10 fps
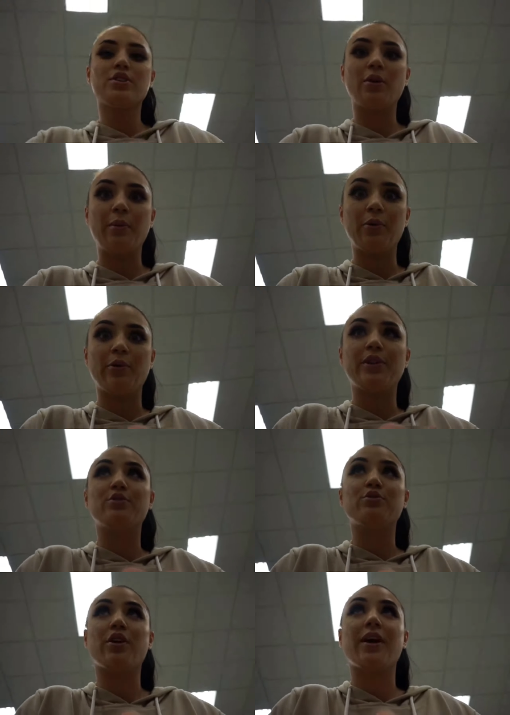So I'm going
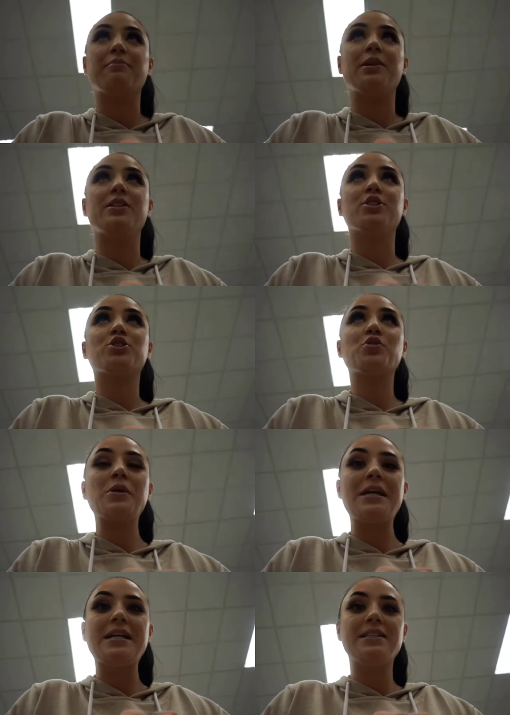to try and be
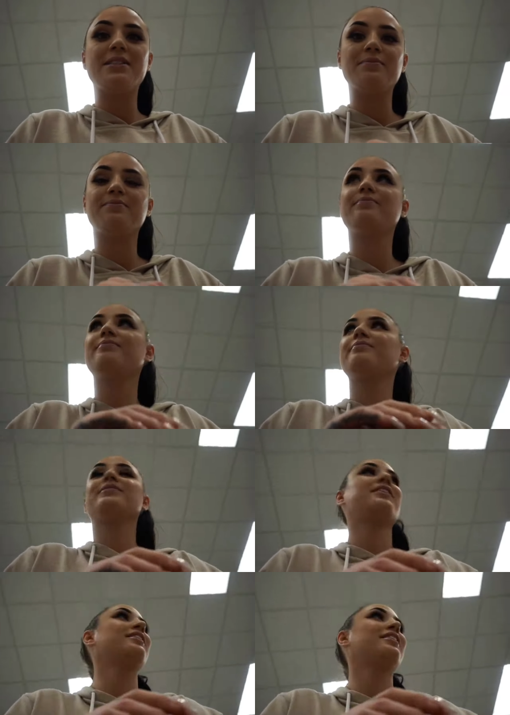discreet.
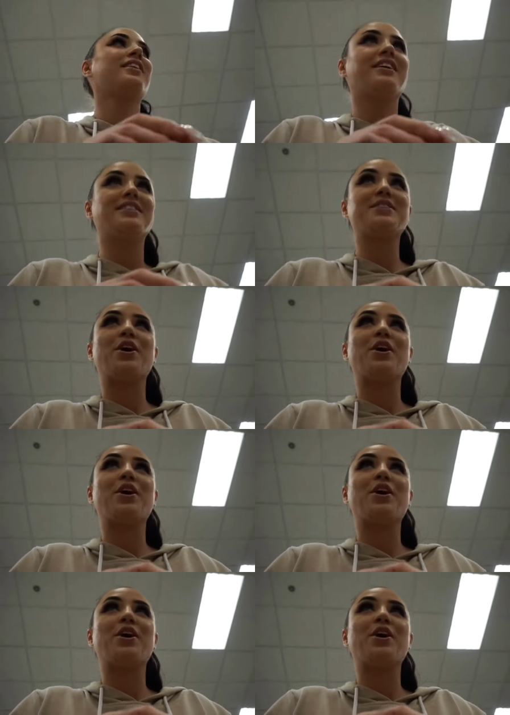Because it's